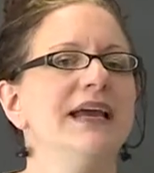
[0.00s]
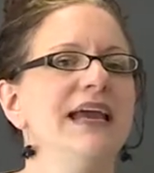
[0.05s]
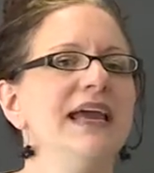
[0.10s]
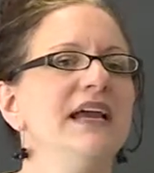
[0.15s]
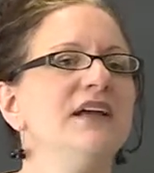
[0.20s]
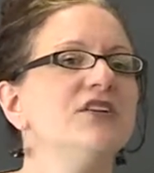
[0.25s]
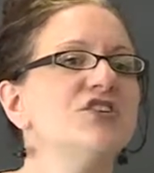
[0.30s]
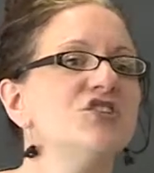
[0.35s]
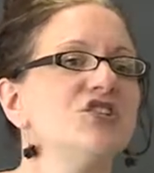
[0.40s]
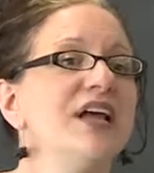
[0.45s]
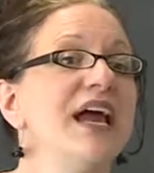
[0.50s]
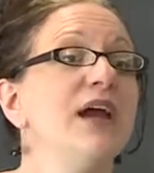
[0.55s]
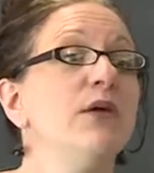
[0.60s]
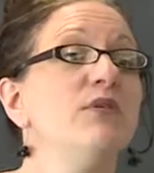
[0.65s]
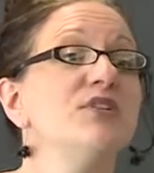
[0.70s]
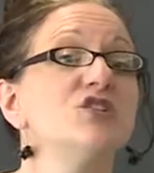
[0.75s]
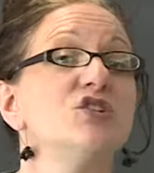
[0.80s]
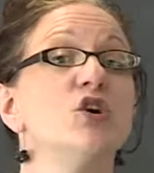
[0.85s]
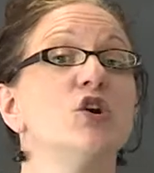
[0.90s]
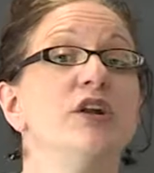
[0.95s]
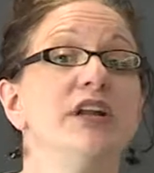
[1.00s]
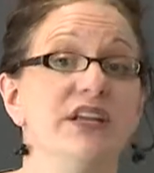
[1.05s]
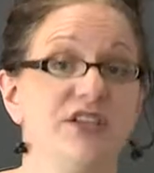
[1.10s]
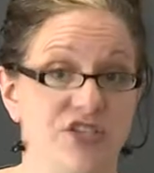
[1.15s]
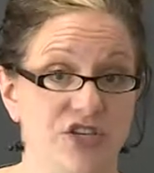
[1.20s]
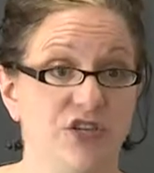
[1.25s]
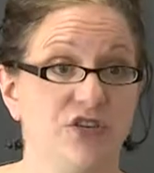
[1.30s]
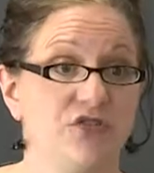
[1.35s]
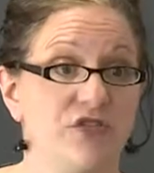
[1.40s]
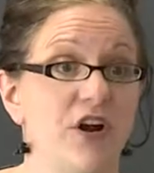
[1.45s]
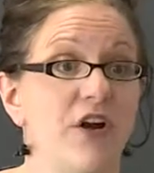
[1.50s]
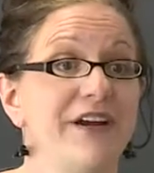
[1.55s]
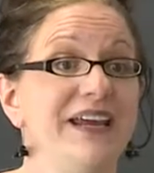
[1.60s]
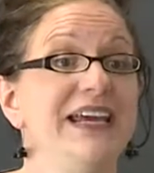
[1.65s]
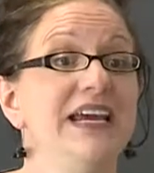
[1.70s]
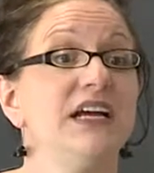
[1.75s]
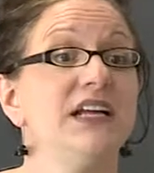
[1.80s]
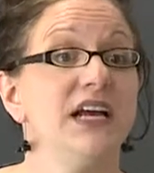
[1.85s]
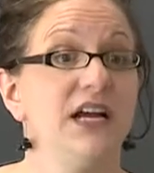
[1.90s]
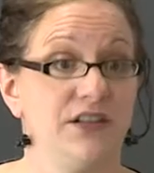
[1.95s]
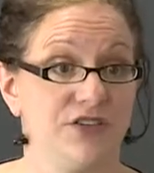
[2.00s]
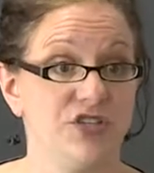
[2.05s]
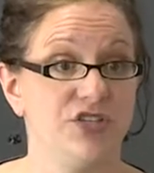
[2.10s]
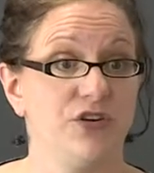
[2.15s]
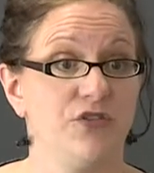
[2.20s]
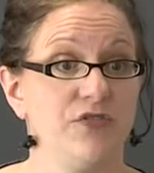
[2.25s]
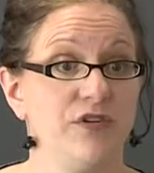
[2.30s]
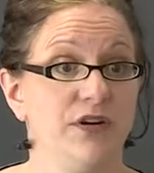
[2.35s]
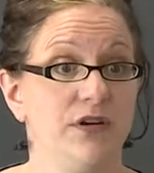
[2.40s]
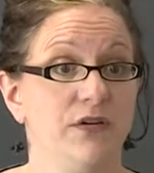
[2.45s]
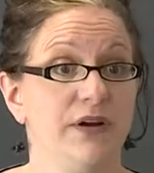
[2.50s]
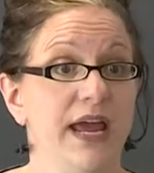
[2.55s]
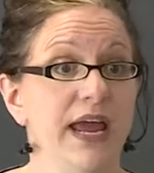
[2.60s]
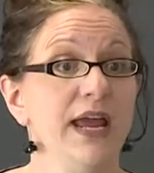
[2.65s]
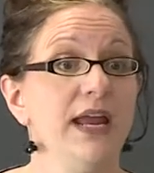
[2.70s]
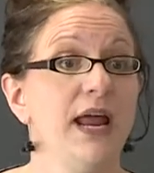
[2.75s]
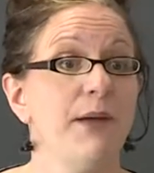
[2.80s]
English language learning children, our ELL children, okay?